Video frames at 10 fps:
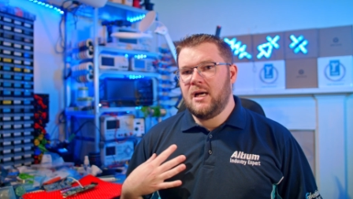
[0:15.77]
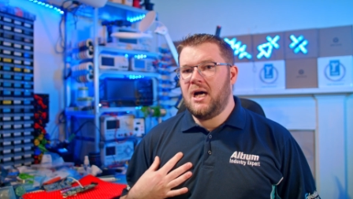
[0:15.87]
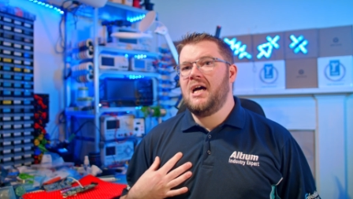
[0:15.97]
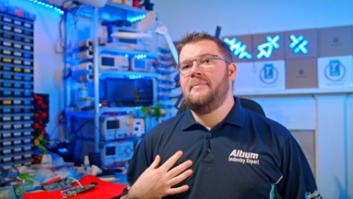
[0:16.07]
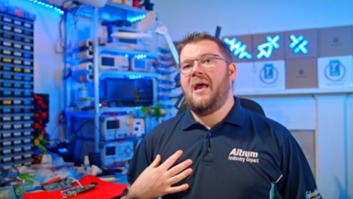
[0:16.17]

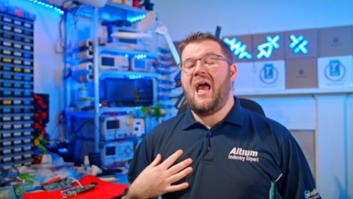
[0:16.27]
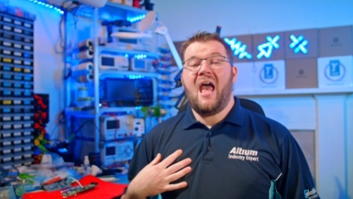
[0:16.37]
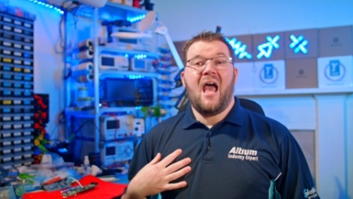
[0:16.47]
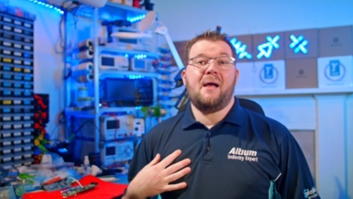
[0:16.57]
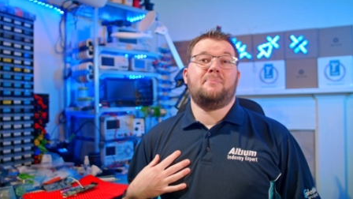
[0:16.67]
I'm
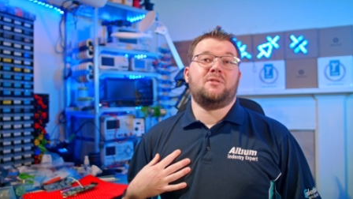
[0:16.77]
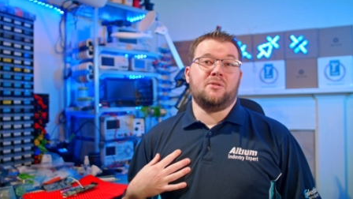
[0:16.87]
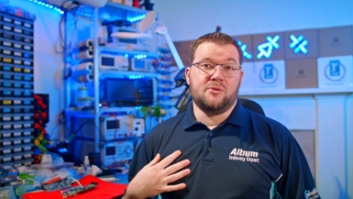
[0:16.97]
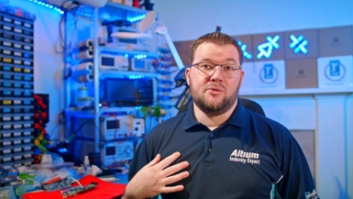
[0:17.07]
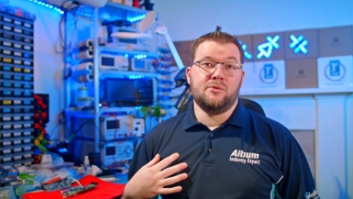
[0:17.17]

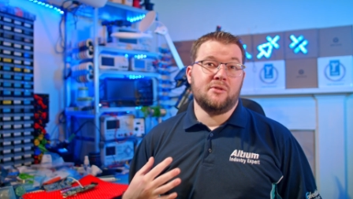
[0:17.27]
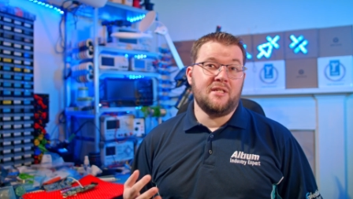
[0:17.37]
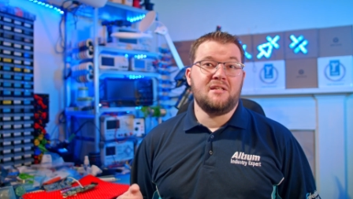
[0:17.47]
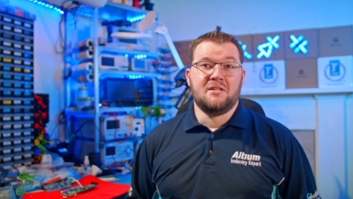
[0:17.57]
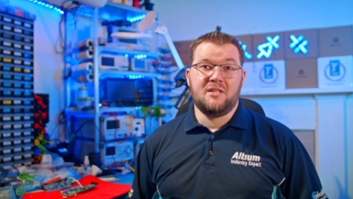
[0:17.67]

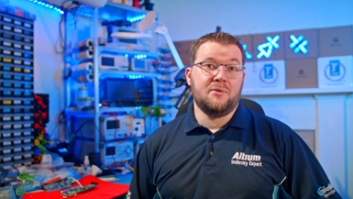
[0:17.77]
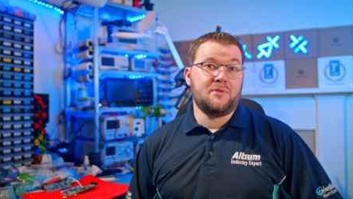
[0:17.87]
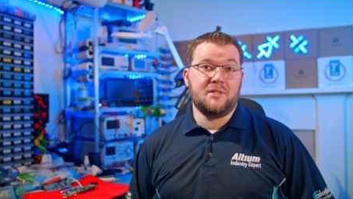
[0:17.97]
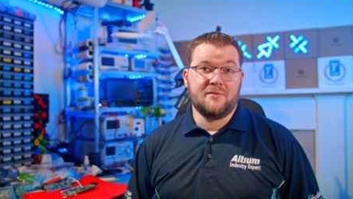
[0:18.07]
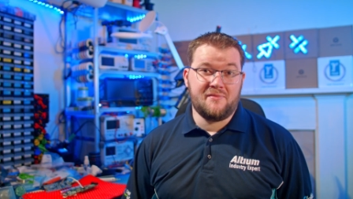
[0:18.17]
absolutely
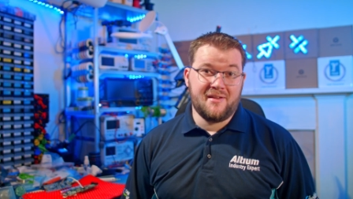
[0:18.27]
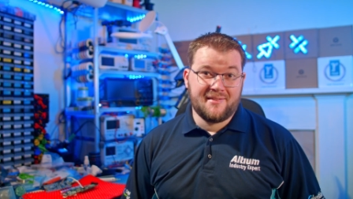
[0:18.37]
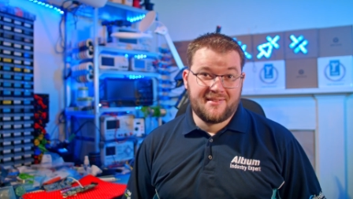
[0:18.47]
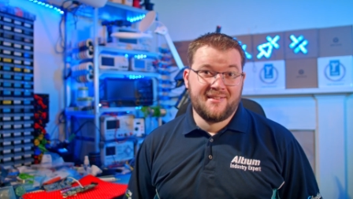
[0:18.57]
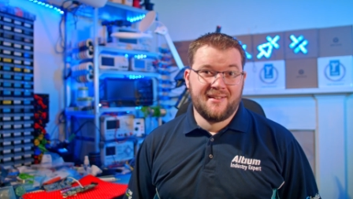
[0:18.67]
guilty of
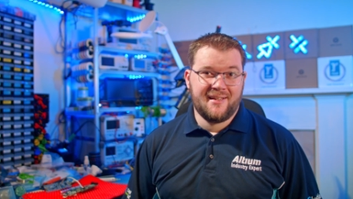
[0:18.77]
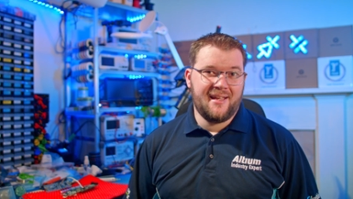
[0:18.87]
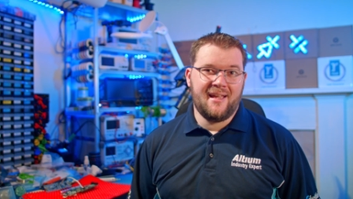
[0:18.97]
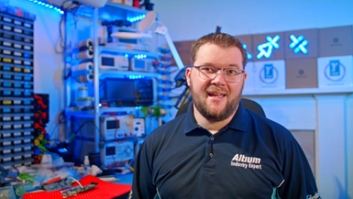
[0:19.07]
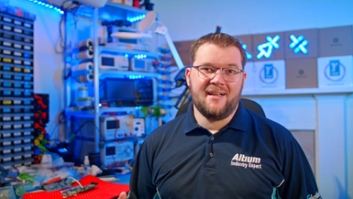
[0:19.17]
this,
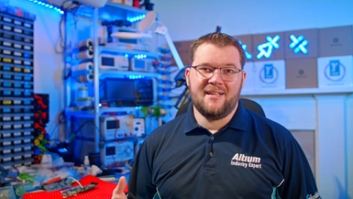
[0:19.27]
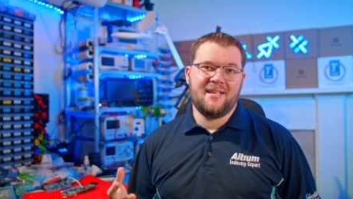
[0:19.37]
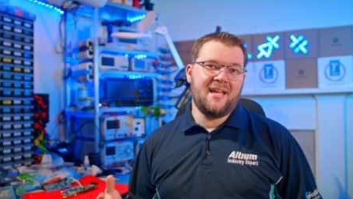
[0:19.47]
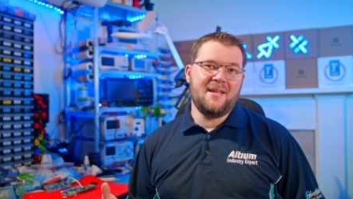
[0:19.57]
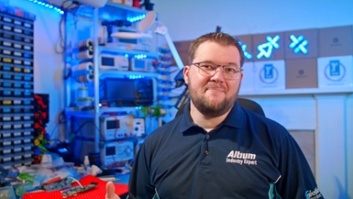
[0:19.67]
and it
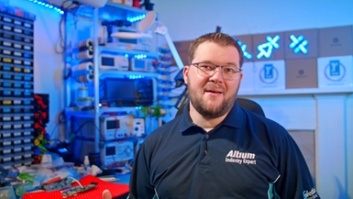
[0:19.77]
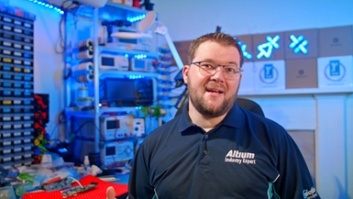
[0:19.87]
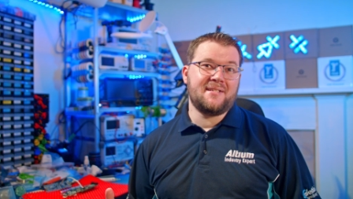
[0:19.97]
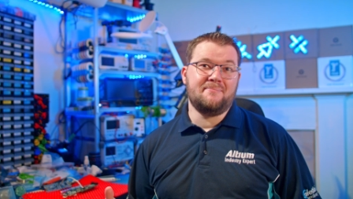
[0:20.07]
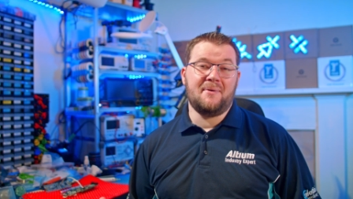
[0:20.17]
came
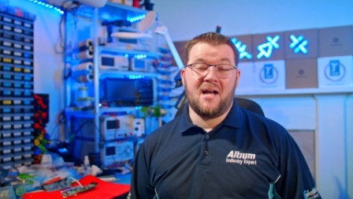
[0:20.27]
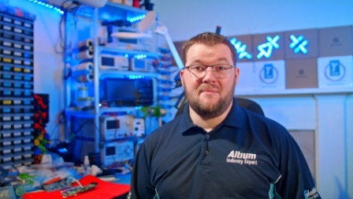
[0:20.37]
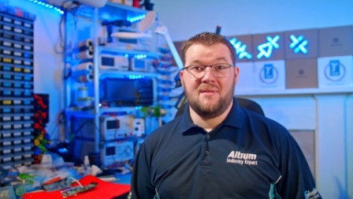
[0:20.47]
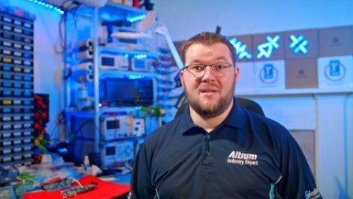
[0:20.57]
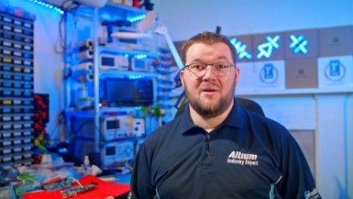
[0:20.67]
back to bite
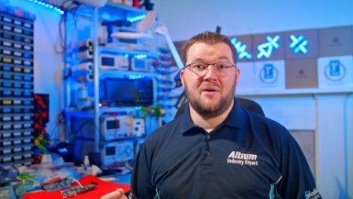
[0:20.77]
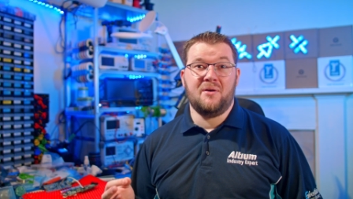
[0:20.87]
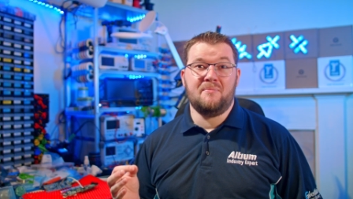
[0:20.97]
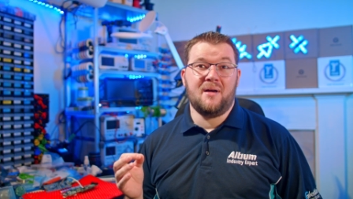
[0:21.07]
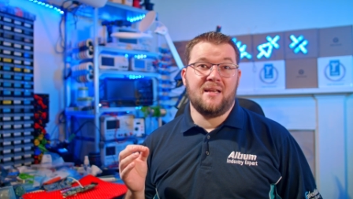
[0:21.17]
me
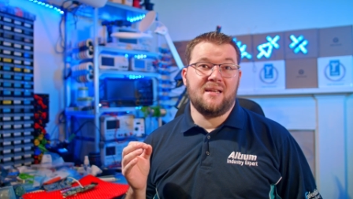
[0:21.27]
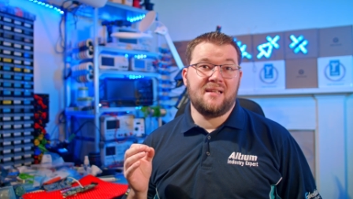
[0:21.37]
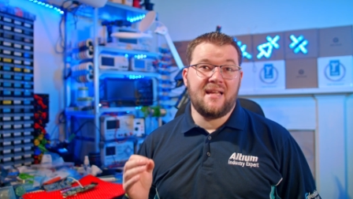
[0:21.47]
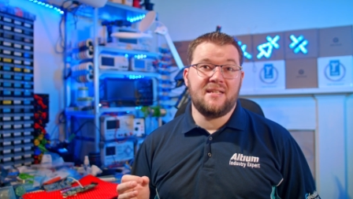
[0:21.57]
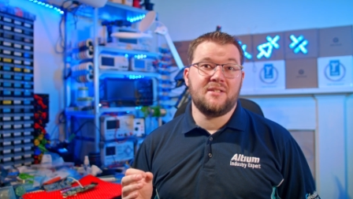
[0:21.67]
on my
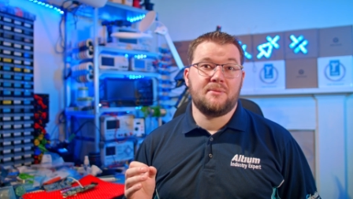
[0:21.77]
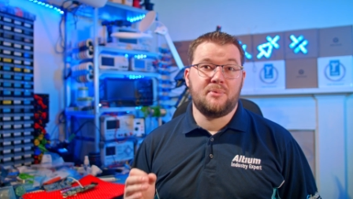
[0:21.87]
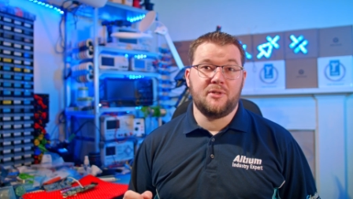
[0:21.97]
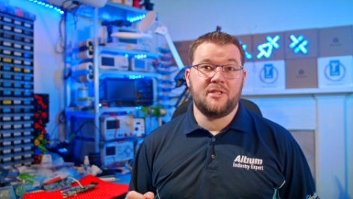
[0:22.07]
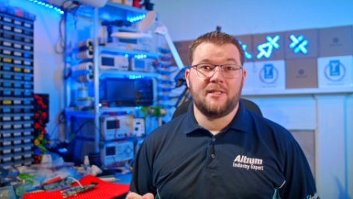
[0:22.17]
latest
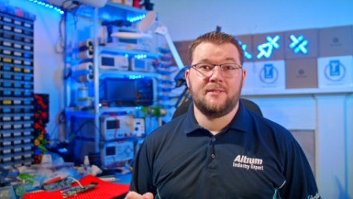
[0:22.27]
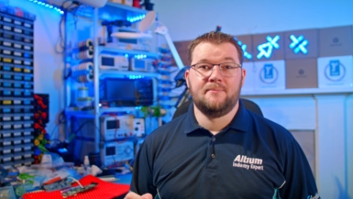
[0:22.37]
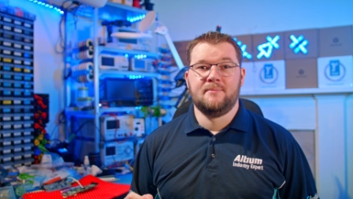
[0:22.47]
project.